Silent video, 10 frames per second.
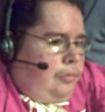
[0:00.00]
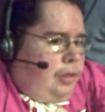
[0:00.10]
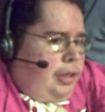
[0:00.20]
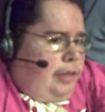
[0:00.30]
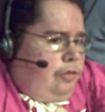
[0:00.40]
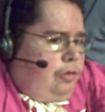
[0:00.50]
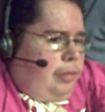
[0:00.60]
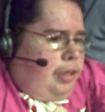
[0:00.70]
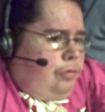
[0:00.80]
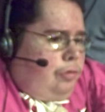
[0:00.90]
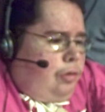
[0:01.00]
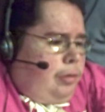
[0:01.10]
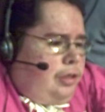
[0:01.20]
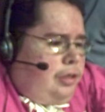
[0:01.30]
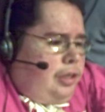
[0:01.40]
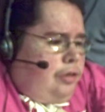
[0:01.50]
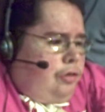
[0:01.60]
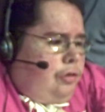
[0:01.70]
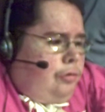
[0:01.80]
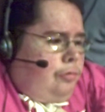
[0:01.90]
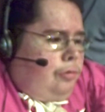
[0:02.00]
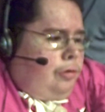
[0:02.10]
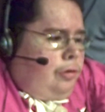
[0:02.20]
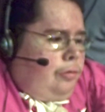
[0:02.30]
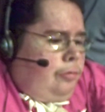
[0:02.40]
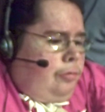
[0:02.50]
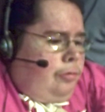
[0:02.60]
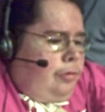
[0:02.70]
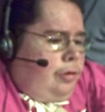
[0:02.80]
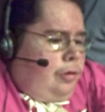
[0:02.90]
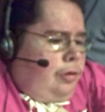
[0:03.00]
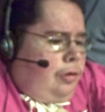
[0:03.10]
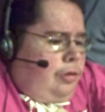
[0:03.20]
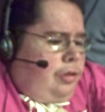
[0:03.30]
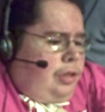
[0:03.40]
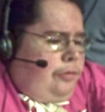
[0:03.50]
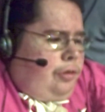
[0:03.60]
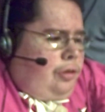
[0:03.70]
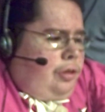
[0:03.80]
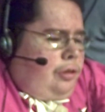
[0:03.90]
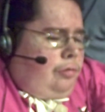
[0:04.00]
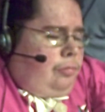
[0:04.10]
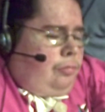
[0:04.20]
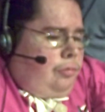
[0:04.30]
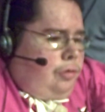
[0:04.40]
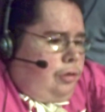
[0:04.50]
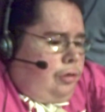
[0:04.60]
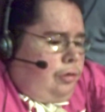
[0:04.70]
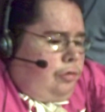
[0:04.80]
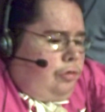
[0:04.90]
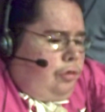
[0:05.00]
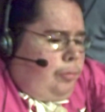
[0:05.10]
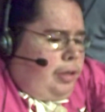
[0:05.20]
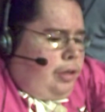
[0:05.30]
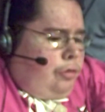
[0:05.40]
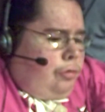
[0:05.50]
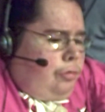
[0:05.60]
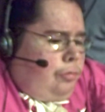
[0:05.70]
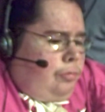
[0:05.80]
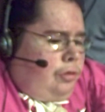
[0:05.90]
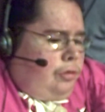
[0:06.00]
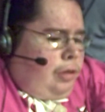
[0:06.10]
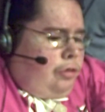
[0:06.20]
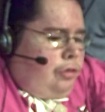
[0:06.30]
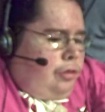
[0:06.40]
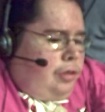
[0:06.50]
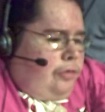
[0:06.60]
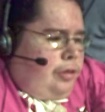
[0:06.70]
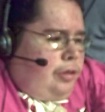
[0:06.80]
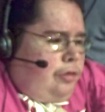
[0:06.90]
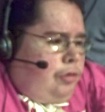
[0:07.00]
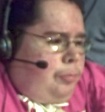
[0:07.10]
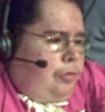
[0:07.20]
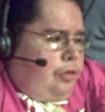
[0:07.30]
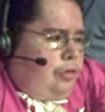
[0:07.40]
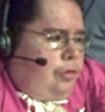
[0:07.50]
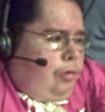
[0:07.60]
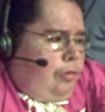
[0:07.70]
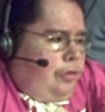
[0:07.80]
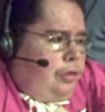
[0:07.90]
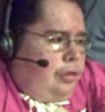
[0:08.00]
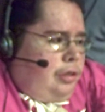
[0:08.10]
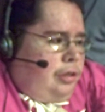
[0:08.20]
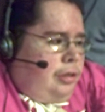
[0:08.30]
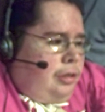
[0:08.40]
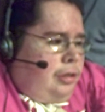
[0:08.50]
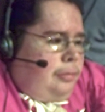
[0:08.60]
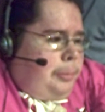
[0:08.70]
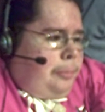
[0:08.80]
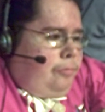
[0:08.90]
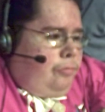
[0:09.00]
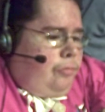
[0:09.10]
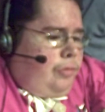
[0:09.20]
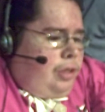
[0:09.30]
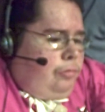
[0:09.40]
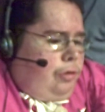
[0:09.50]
After the match, we go backstage to Stephanie, general manager slash Stephanie and Triple H's office. Well,